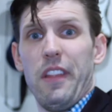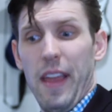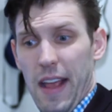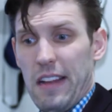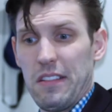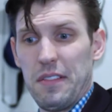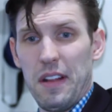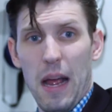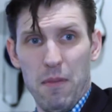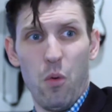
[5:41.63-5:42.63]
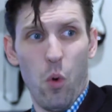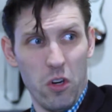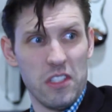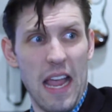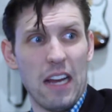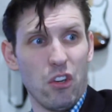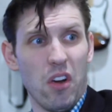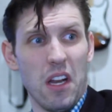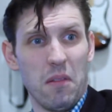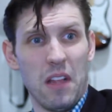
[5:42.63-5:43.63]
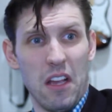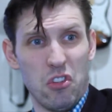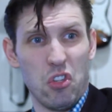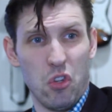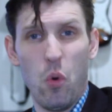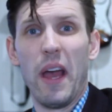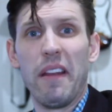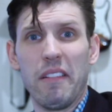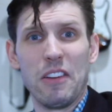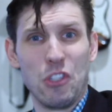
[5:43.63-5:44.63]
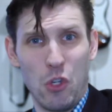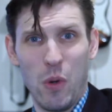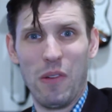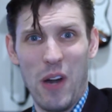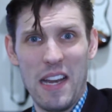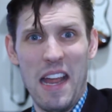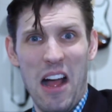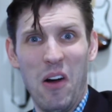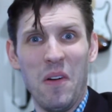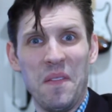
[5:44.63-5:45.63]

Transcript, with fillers: and I'm the worst actor, and I, I should quit. I should quit right now.